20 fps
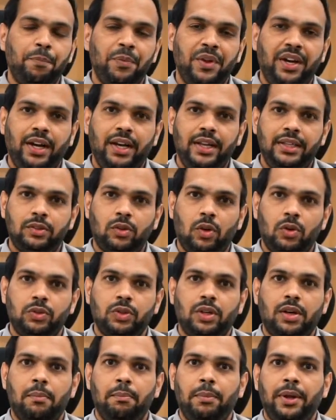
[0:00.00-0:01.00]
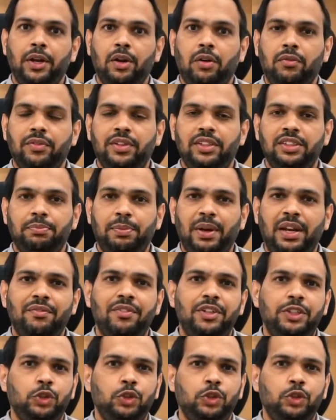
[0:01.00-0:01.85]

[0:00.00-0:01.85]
release also complain of this pain,